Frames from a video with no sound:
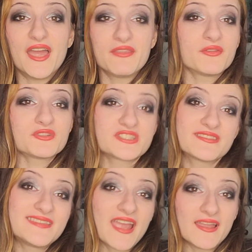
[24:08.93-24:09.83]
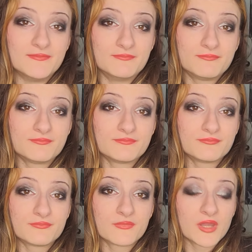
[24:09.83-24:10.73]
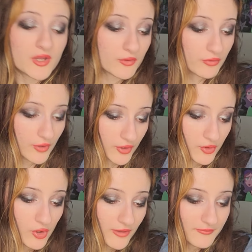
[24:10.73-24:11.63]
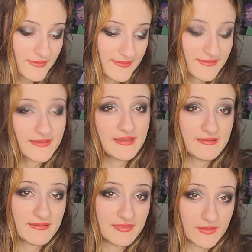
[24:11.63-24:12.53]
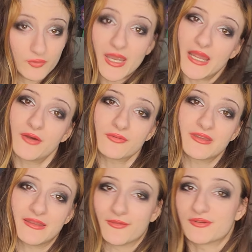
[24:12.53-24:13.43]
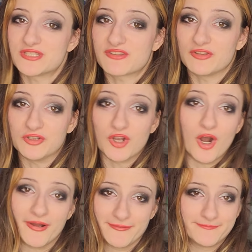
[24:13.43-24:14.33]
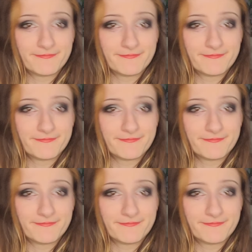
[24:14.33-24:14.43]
and they're just dead. Their corpse is in the ground, and they're just gone.